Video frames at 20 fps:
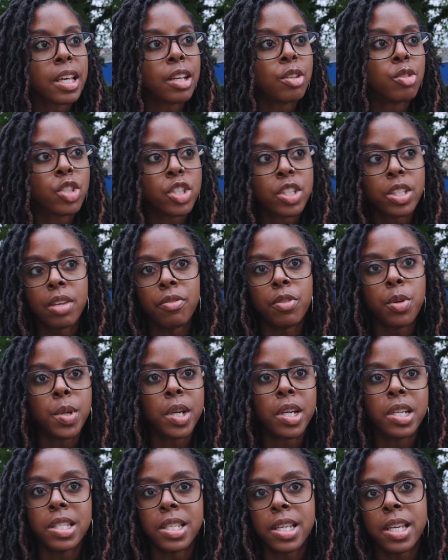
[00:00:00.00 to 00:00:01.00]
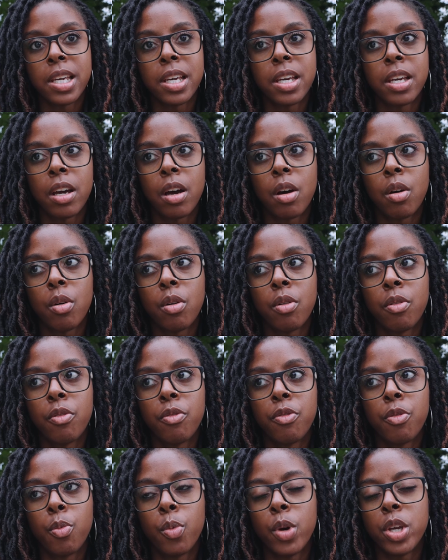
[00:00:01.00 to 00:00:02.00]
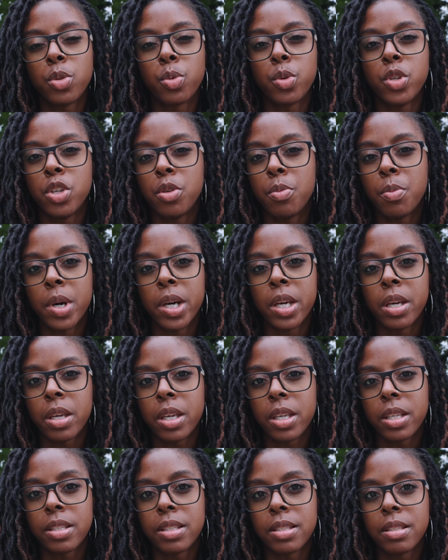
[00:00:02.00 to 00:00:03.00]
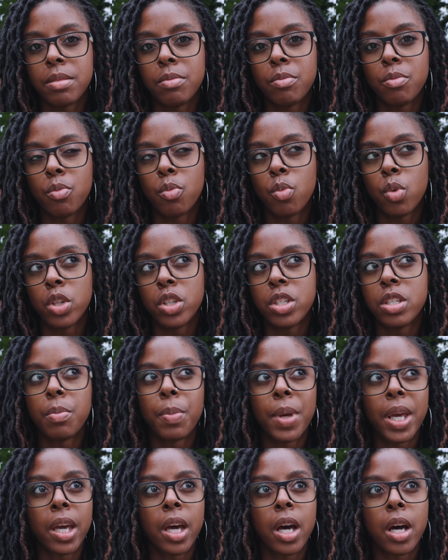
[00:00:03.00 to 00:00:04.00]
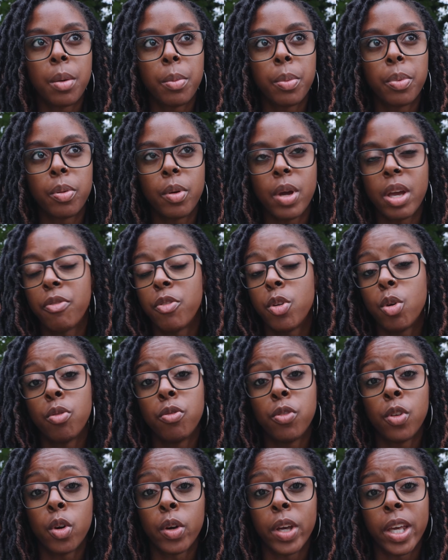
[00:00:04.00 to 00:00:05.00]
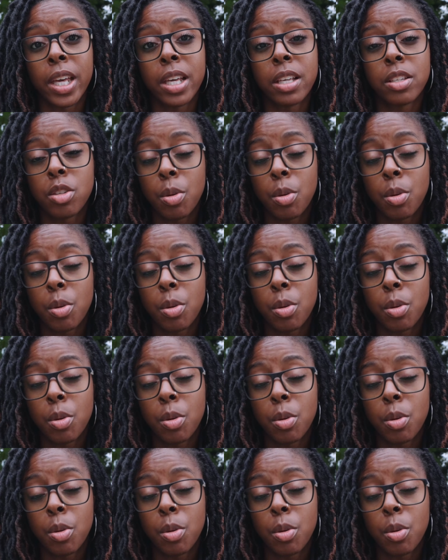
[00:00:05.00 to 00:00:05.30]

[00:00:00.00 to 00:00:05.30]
it'll just give you an idea of which one you might want to pick up if you're vlogging.